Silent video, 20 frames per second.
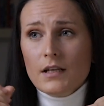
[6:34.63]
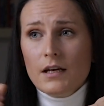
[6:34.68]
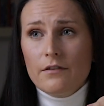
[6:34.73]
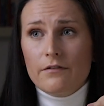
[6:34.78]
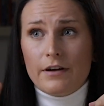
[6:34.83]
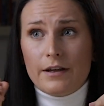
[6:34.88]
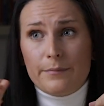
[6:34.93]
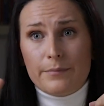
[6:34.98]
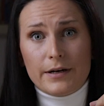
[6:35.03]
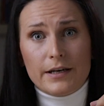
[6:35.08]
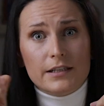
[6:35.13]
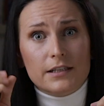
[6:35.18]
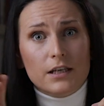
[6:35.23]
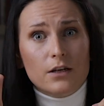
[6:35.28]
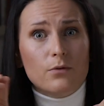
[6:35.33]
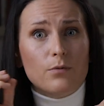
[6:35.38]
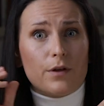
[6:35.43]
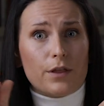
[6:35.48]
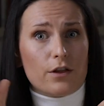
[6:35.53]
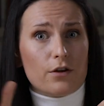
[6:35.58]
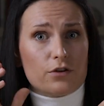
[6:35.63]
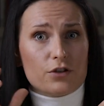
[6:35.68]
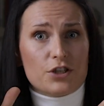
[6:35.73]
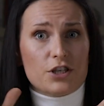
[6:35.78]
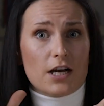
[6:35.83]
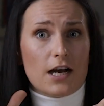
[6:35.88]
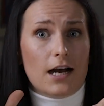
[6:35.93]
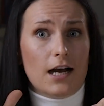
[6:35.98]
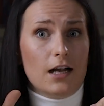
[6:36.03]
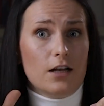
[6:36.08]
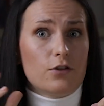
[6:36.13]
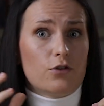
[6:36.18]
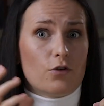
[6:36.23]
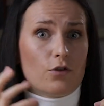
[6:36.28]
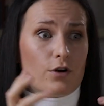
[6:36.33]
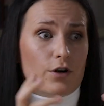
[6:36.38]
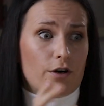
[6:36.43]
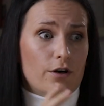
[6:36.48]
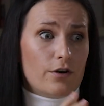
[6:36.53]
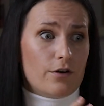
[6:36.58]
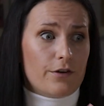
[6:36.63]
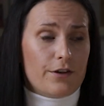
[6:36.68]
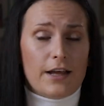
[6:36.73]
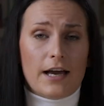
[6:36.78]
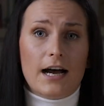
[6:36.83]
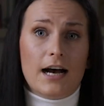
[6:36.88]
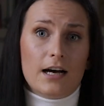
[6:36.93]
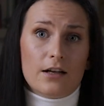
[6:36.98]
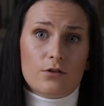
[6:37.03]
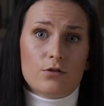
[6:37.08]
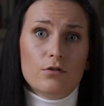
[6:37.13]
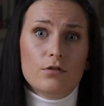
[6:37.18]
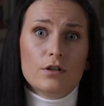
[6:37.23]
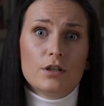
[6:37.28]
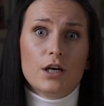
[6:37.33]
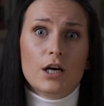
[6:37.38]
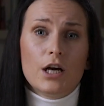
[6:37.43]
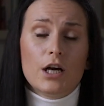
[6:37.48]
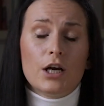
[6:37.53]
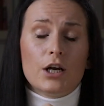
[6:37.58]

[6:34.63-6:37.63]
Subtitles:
vibrating with your child or the adult,